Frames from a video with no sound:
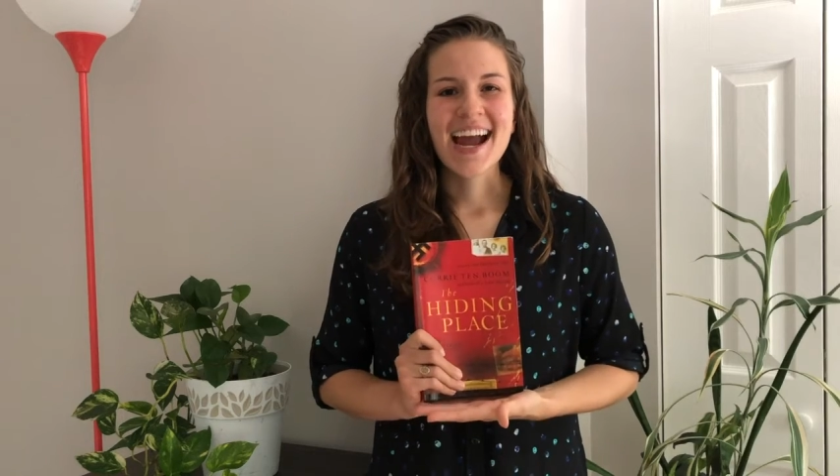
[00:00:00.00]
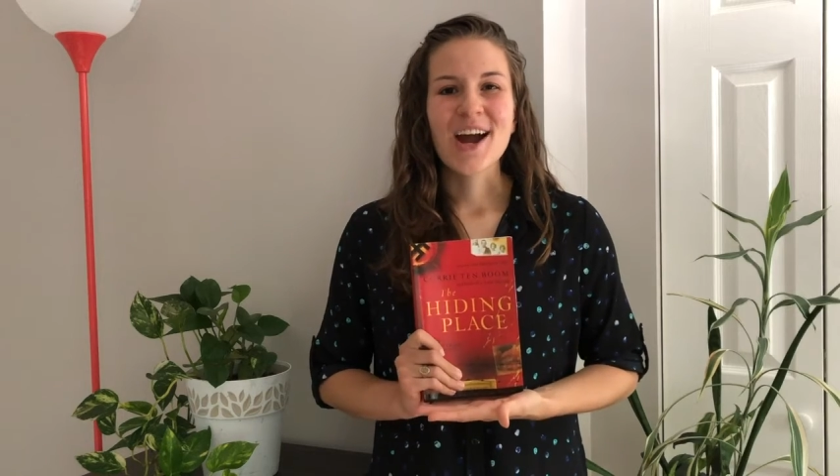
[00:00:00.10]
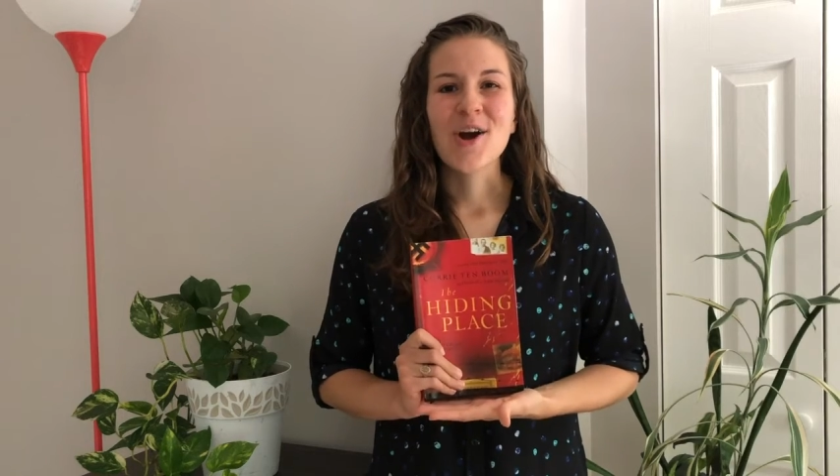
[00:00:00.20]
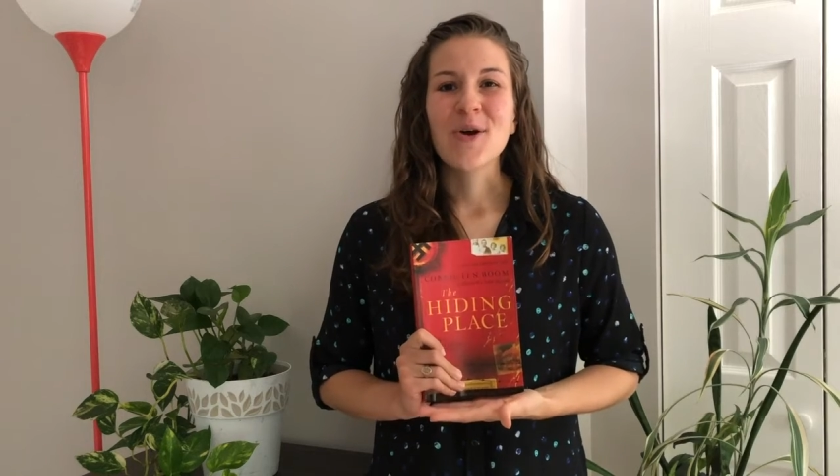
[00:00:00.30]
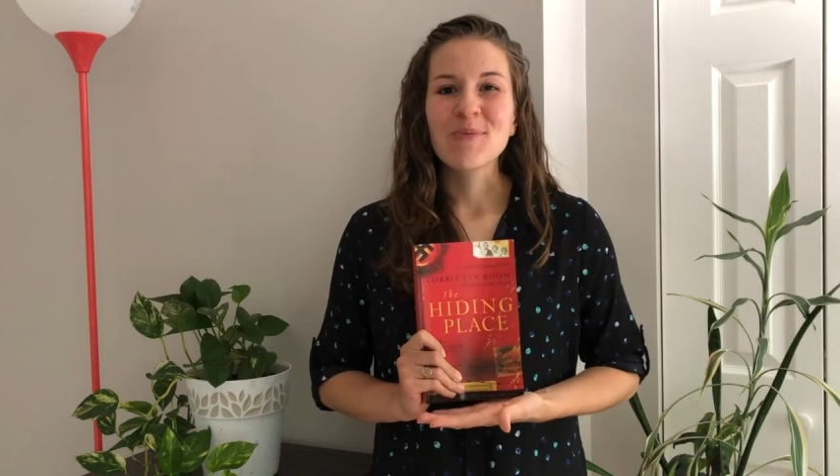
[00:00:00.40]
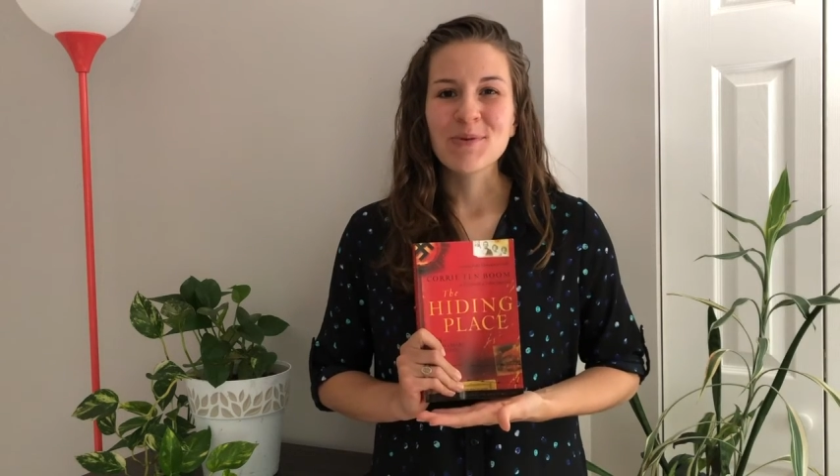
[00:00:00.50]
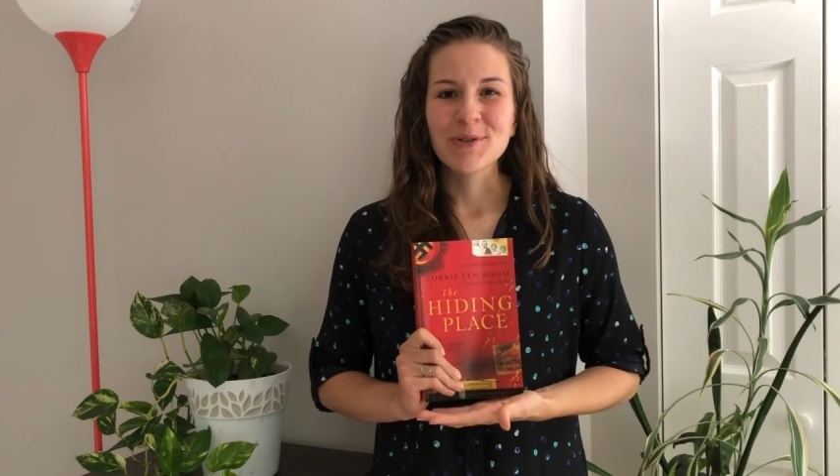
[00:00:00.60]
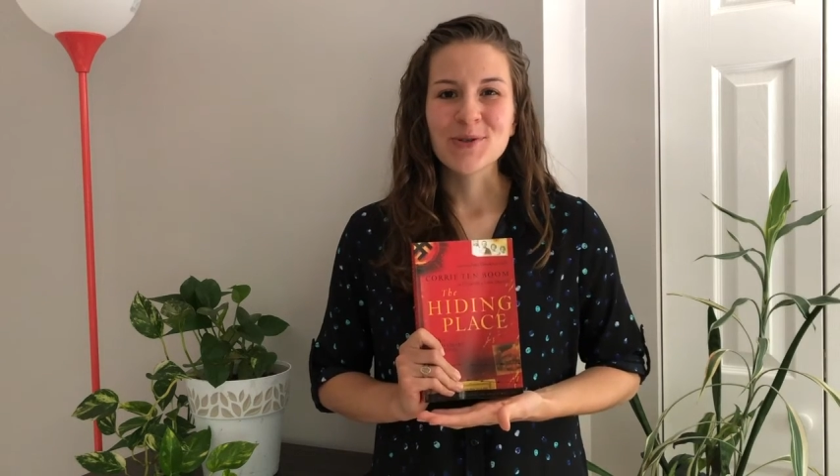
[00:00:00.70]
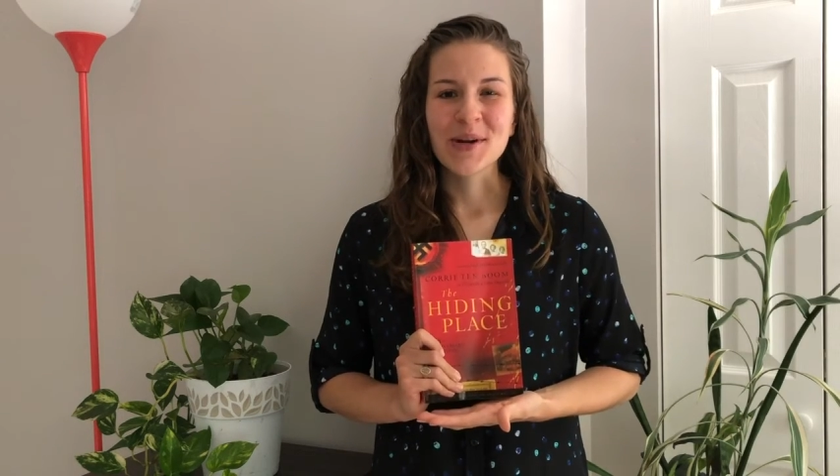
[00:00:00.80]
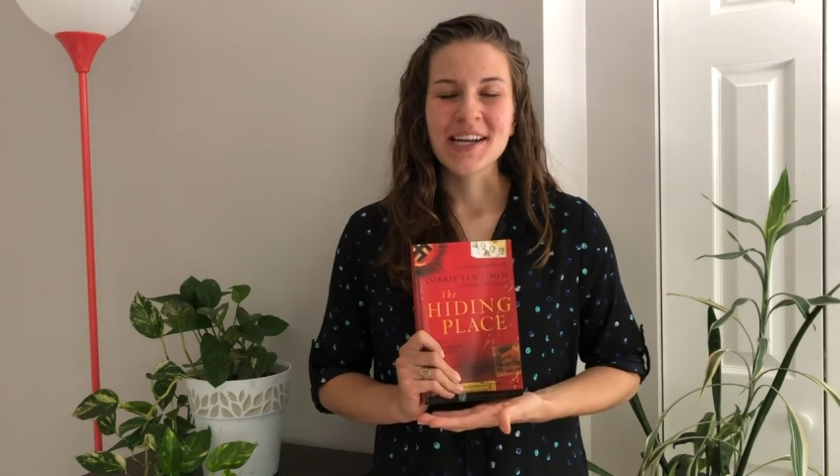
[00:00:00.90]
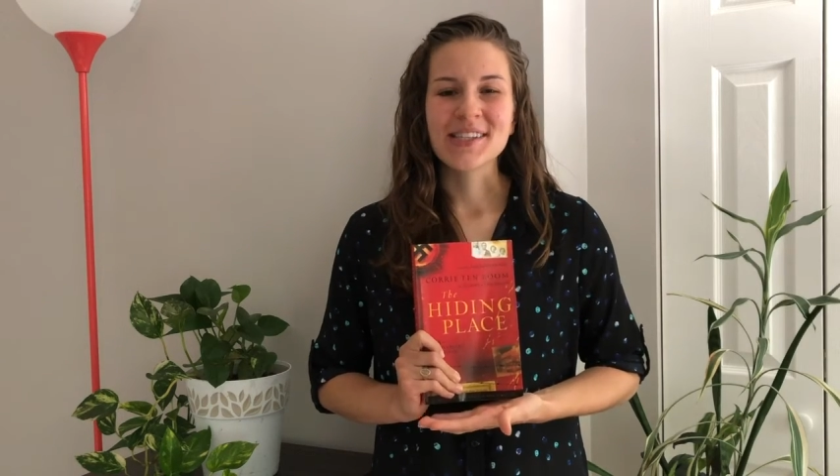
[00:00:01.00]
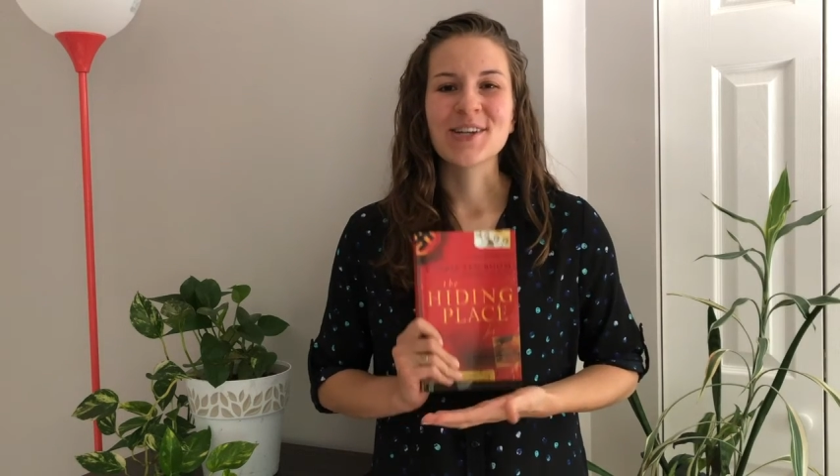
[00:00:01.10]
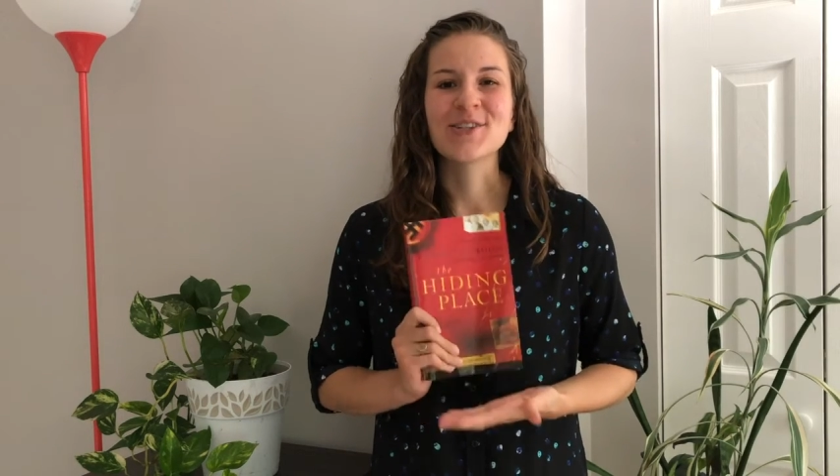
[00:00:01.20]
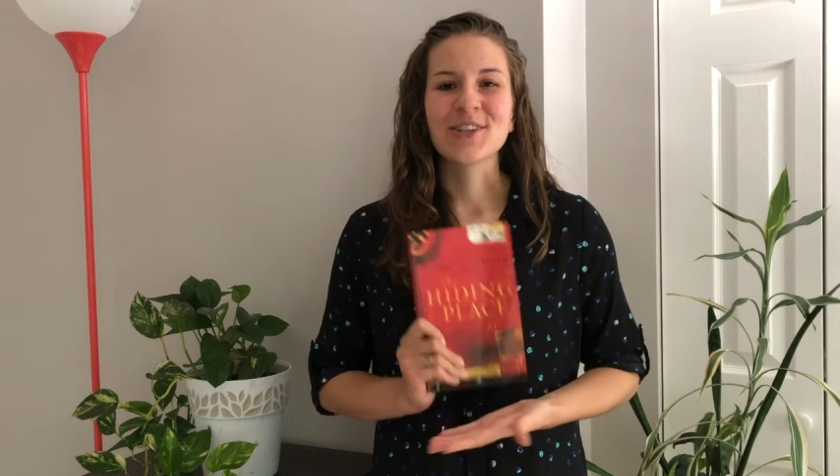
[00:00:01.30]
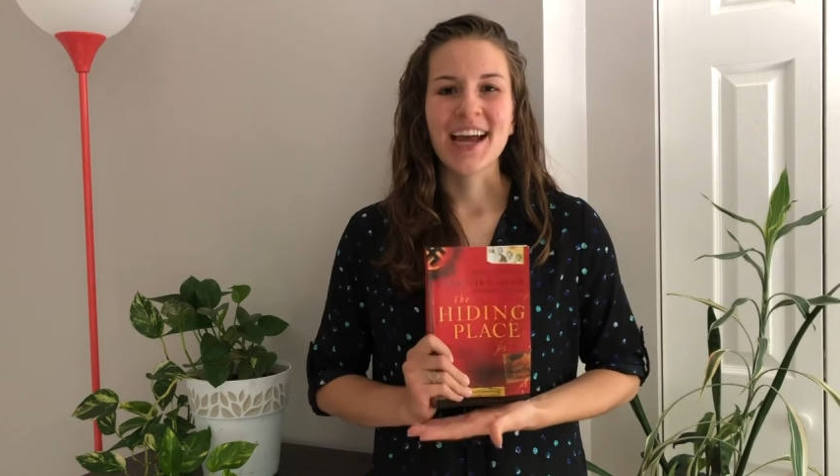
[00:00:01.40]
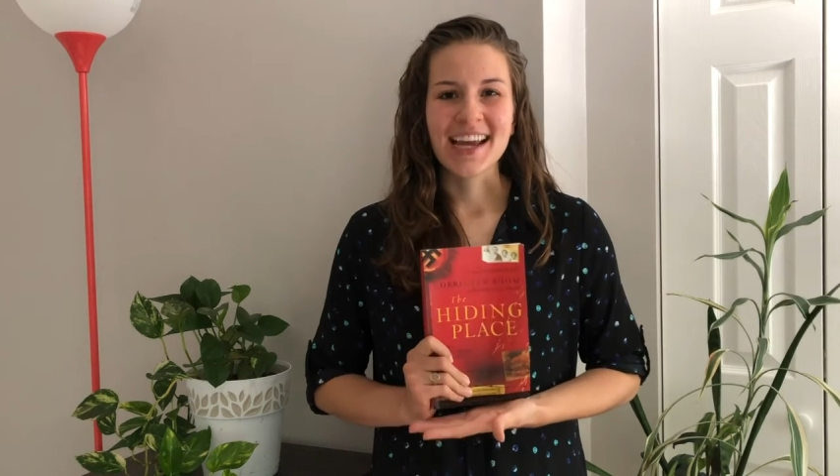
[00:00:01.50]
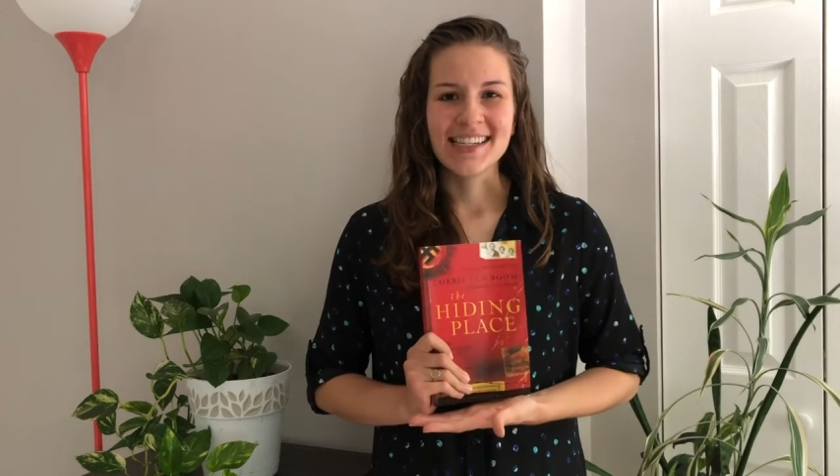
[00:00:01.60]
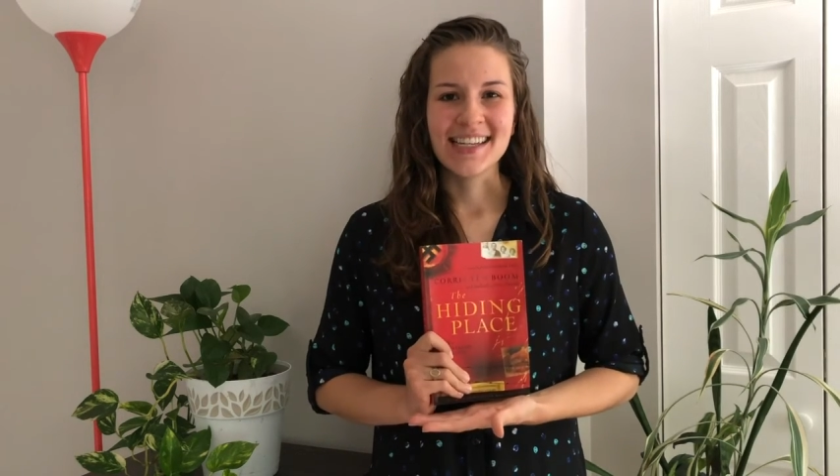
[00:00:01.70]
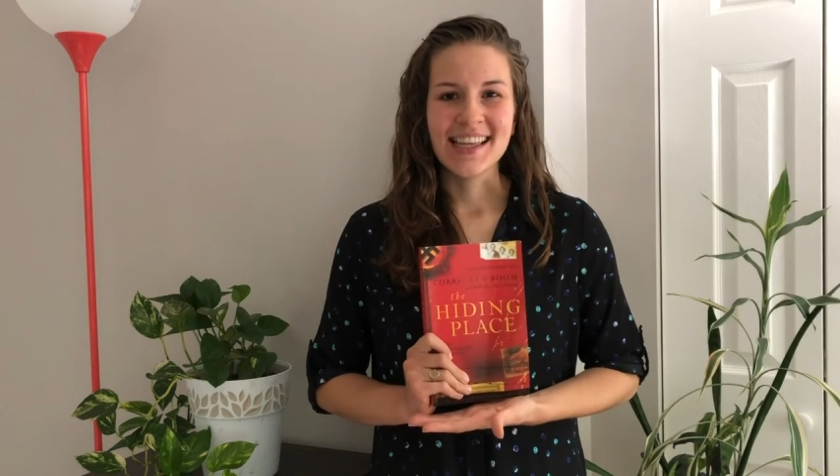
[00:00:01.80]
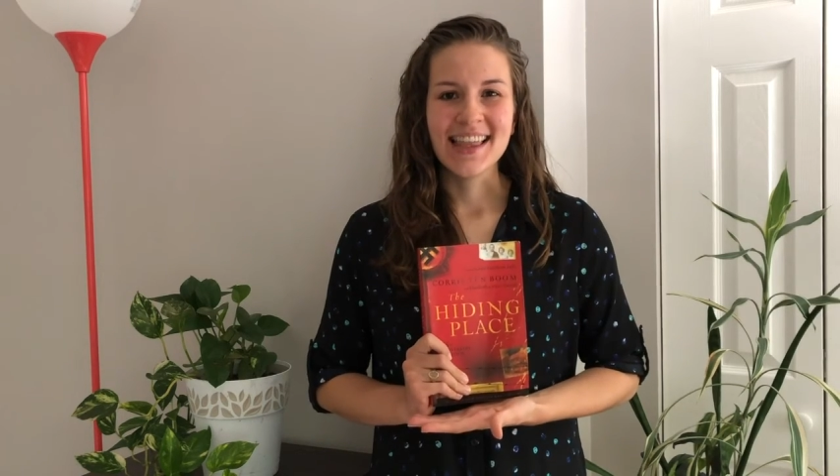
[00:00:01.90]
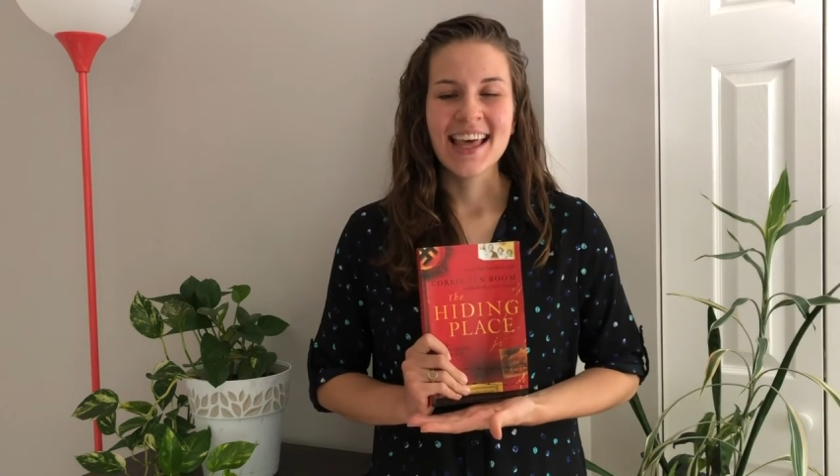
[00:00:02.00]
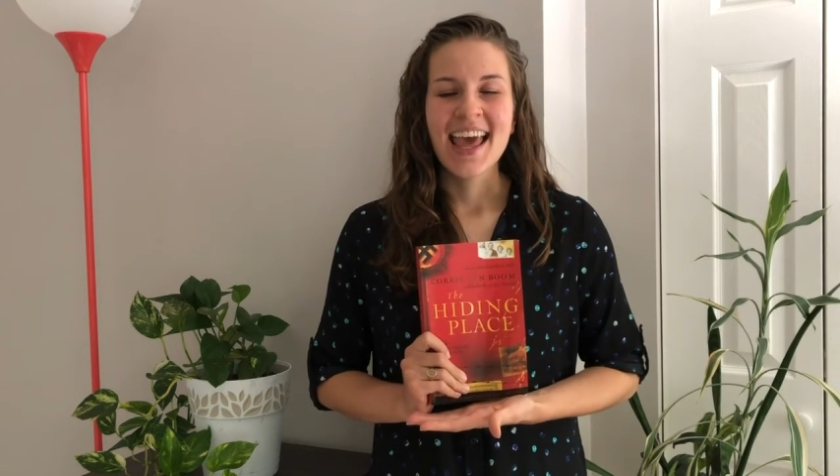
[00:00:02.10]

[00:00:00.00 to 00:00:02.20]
I hope you will join us on July 18th.